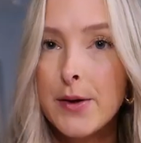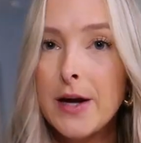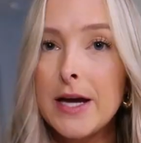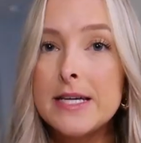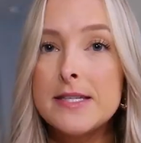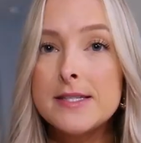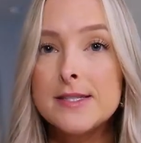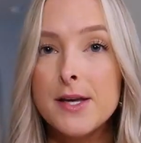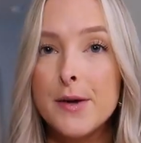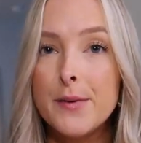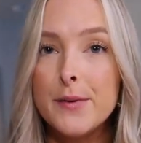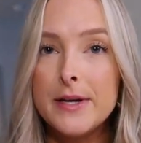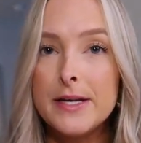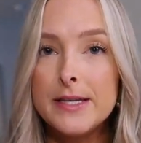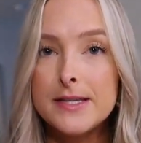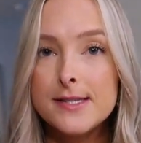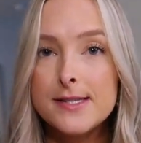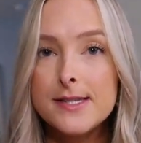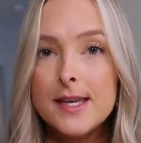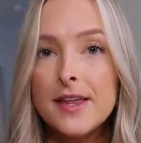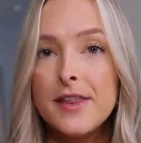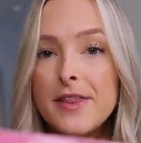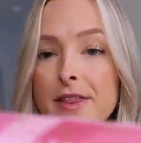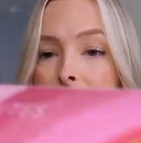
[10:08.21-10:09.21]
Okay, so
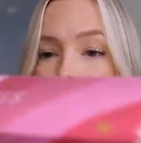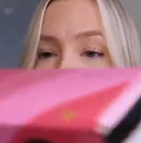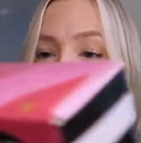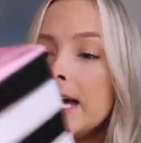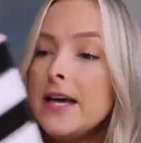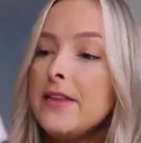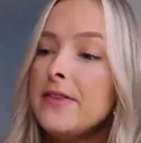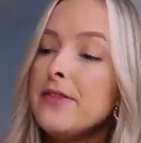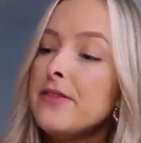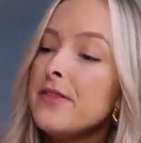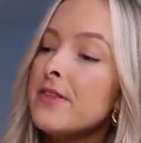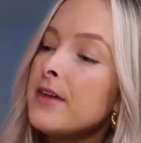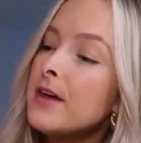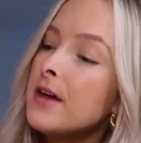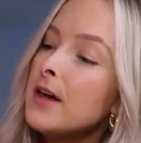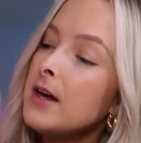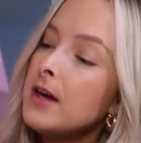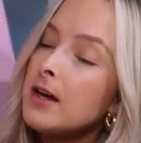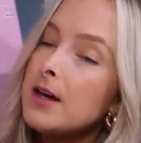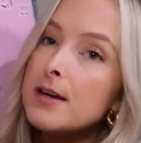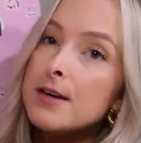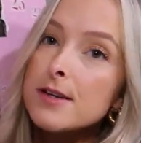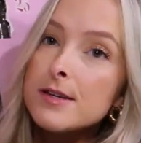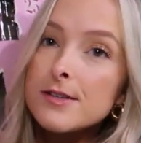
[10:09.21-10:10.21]
it's the 10th.
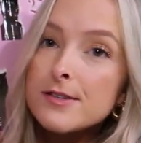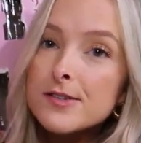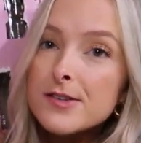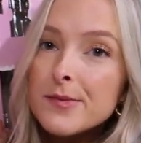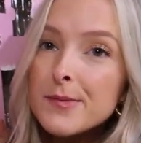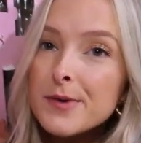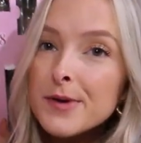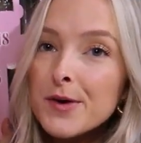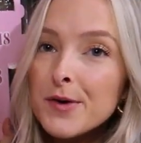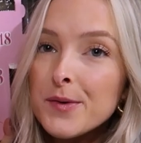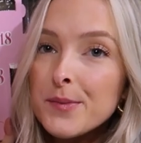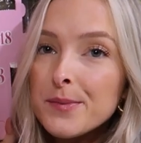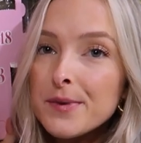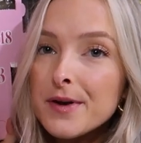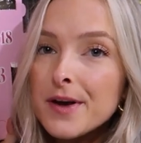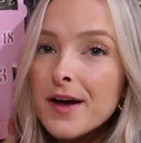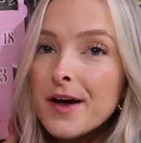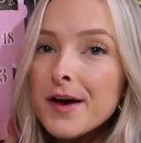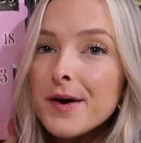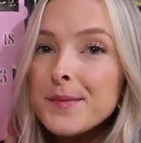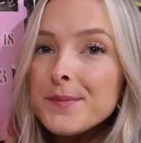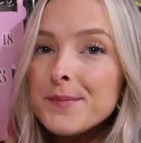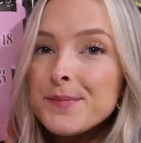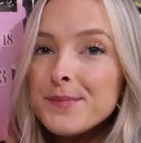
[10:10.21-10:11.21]
So I'm gonna open
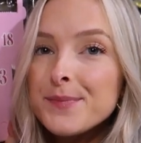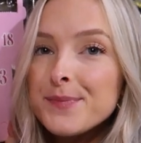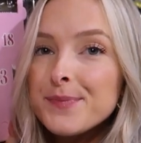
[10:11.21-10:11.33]
up